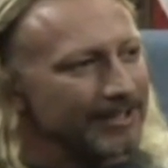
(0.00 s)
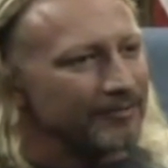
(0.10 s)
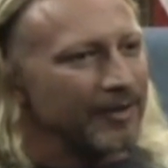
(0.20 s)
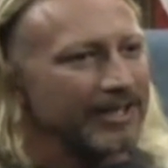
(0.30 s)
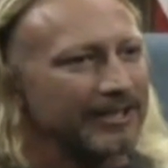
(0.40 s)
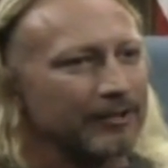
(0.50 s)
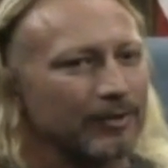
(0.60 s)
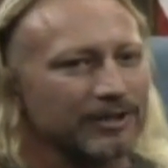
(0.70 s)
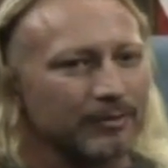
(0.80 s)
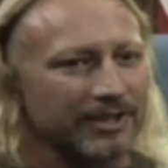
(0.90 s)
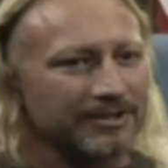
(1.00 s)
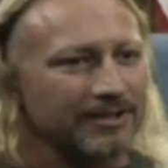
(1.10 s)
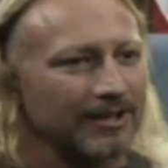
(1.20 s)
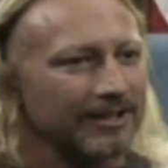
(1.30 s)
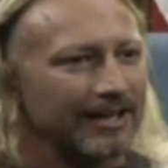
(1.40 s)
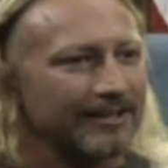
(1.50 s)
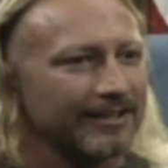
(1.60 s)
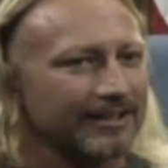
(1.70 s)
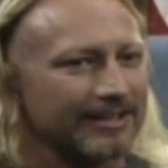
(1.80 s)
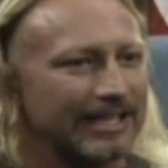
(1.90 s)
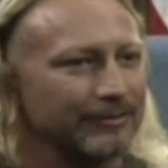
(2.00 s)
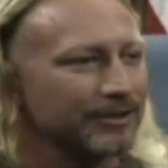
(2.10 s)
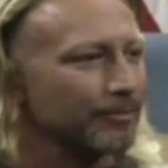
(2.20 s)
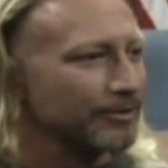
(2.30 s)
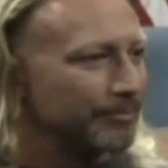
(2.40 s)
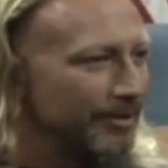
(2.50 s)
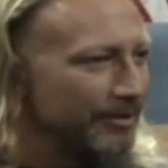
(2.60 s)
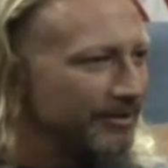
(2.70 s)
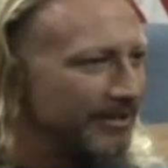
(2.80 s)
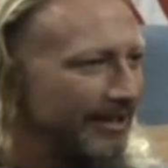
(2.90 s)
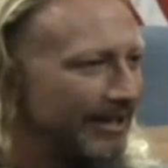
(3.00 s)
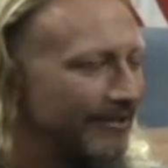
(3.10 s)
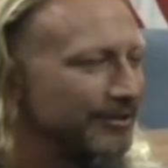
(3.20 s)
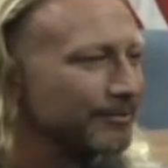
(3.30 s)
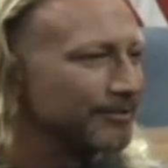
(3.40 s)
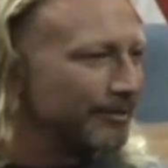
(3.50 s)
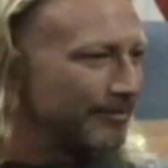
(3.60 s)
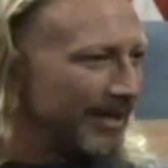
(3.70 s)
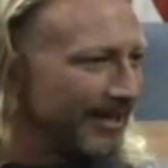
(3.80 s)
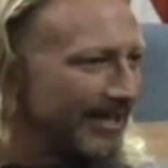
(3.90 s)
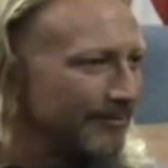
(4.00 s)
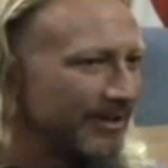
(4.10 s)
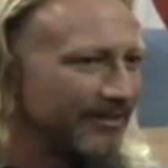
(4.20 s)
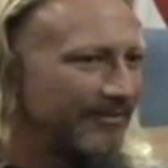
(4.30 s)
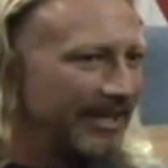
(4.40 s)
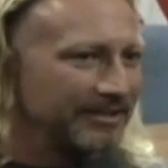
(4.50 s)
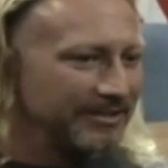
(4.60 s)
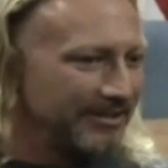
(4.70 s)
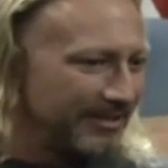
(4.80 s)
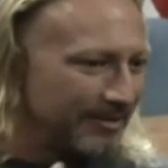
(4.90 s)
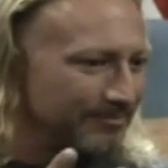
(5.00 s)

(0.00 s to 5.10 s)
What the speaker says: And the funny thing was, when it started, I think he was supposed to be the good guy and I was supposed to be the bad guy, but the fans ended up